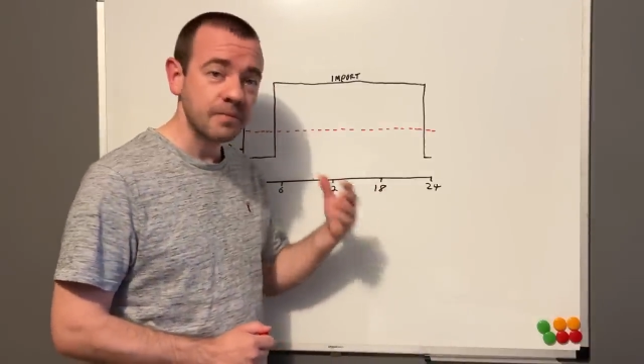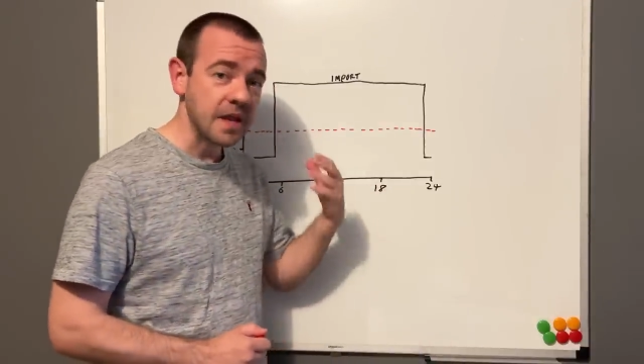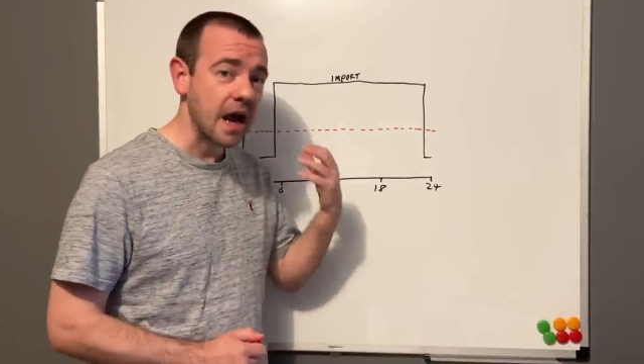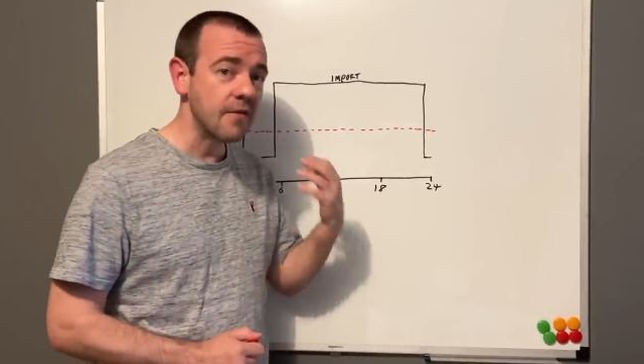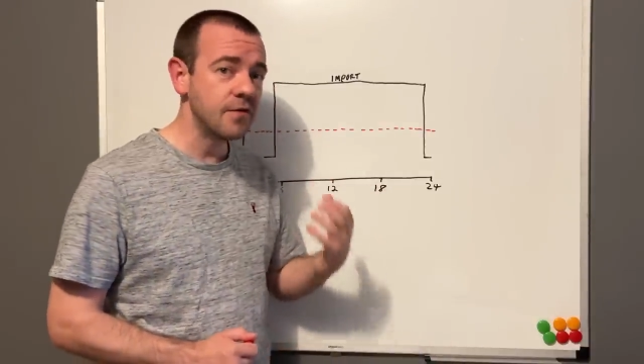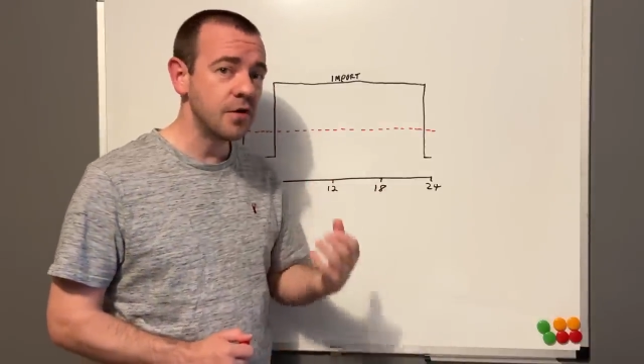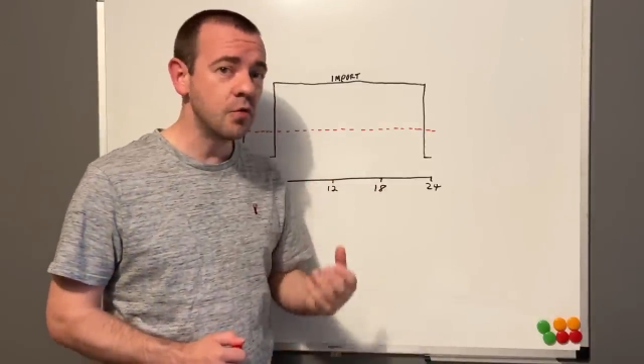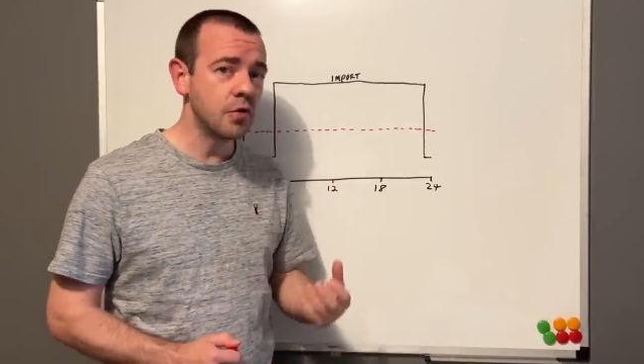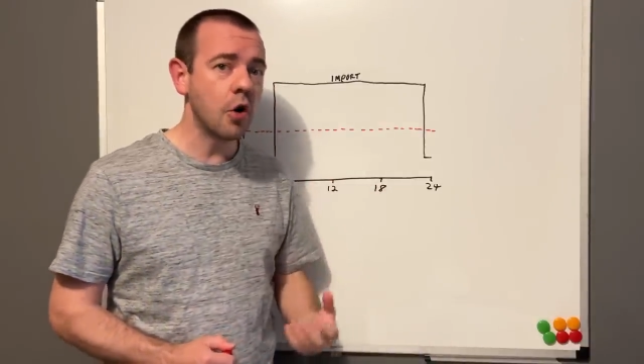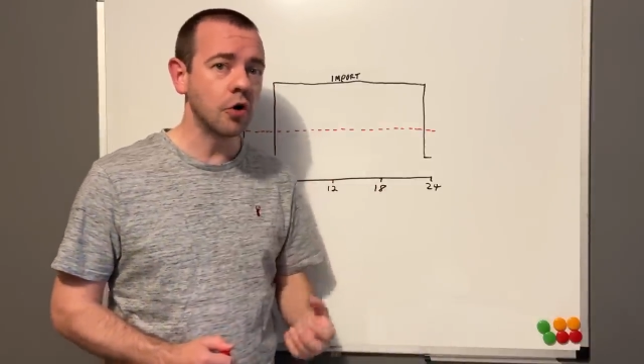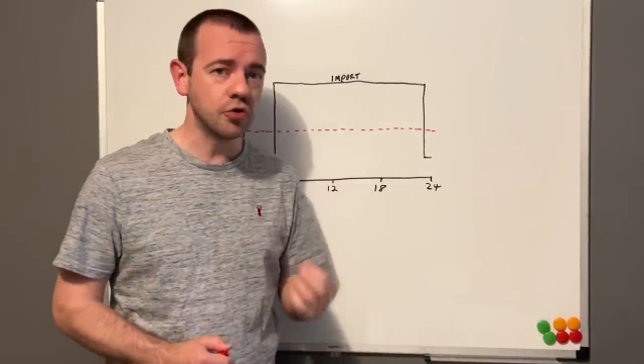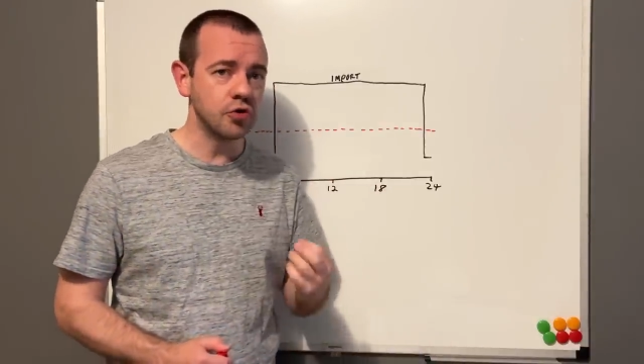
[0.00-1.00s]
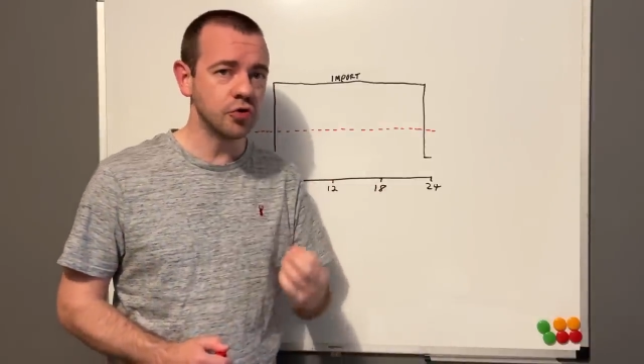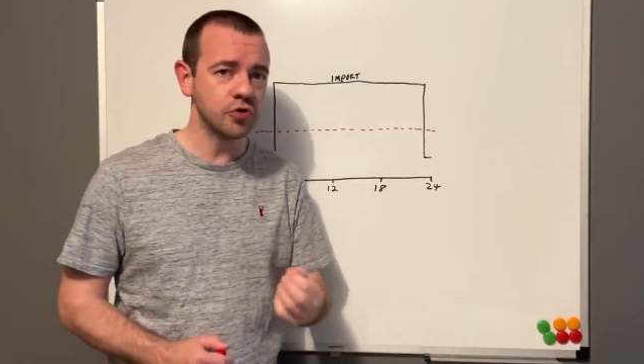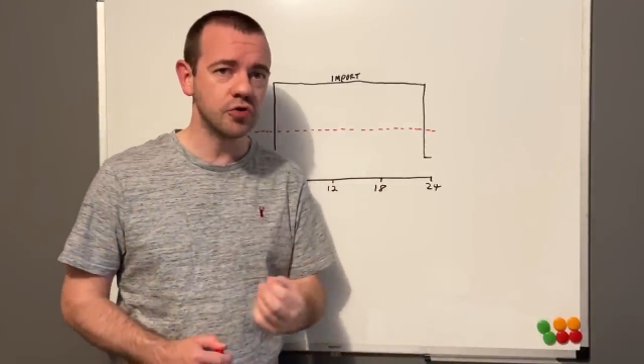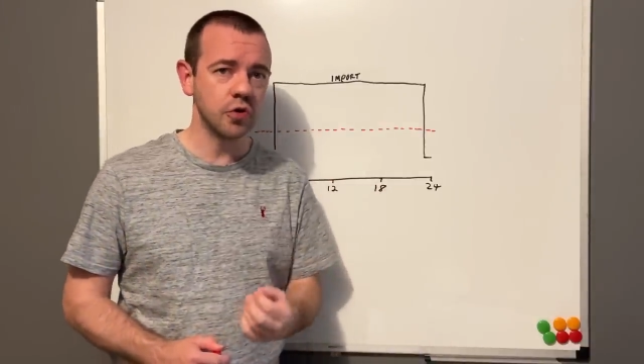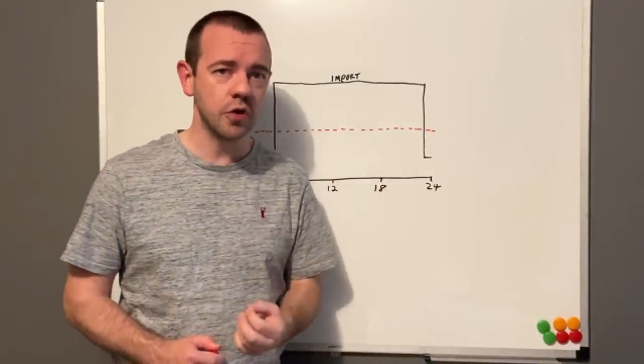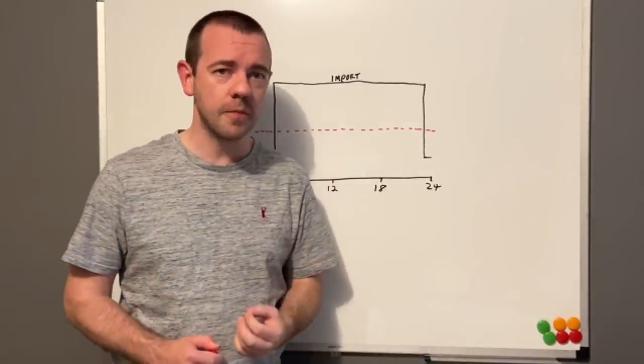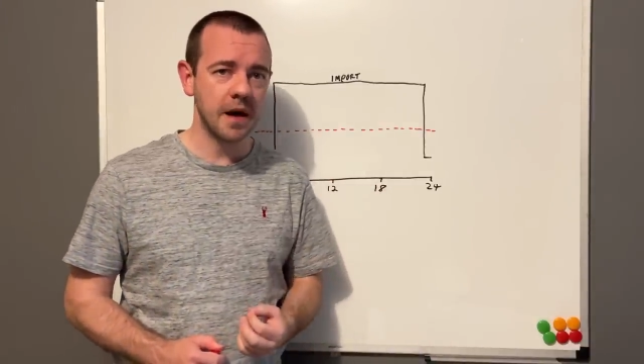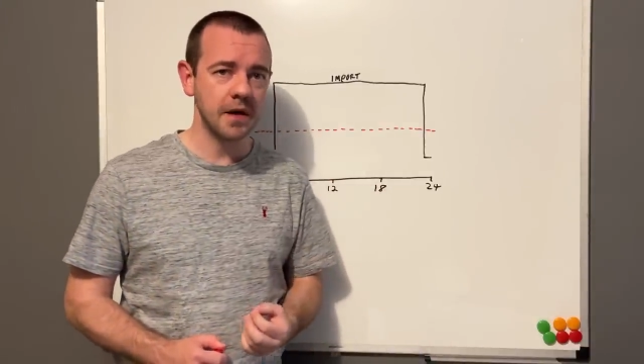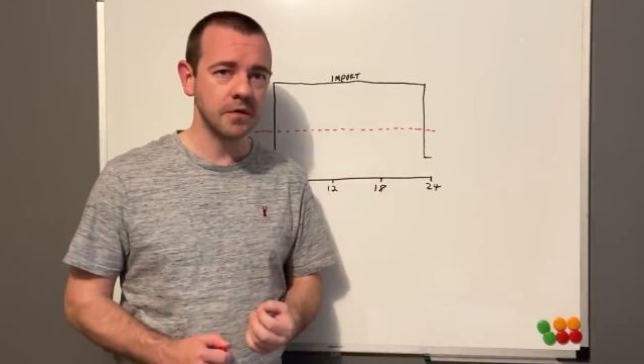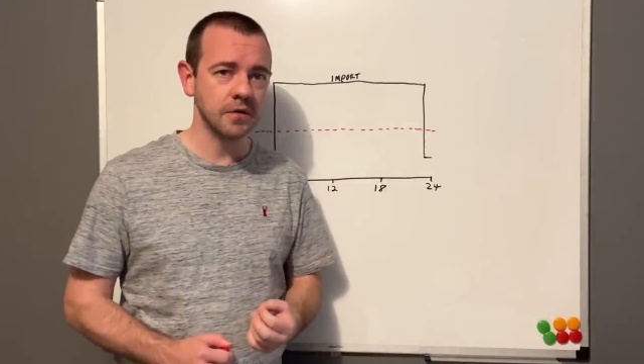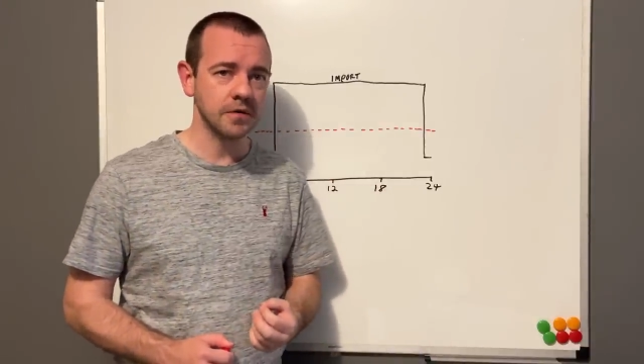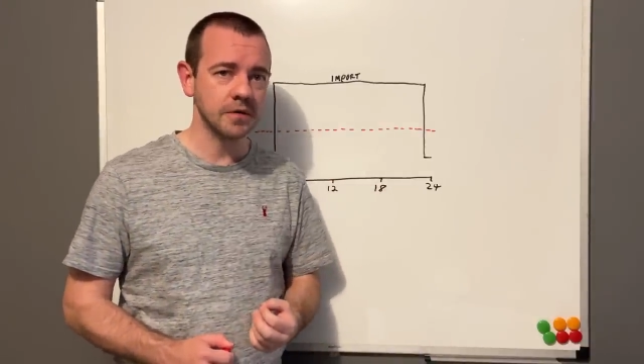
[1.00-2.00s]
Have you got just solar
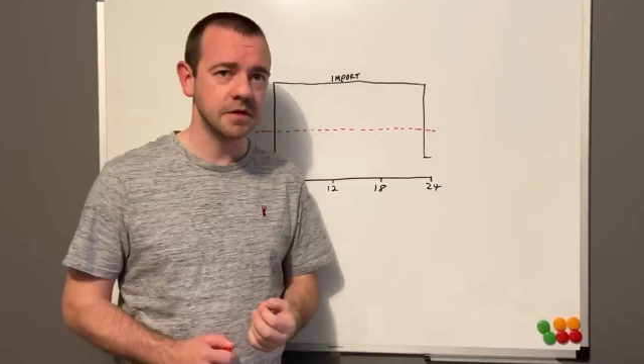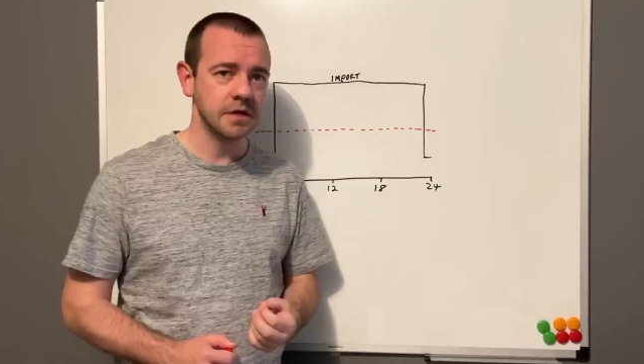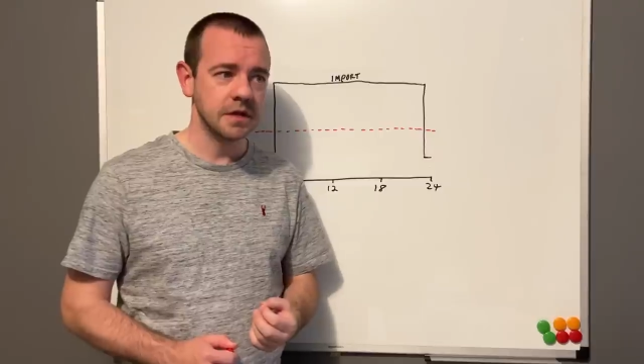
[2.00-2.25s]
panels?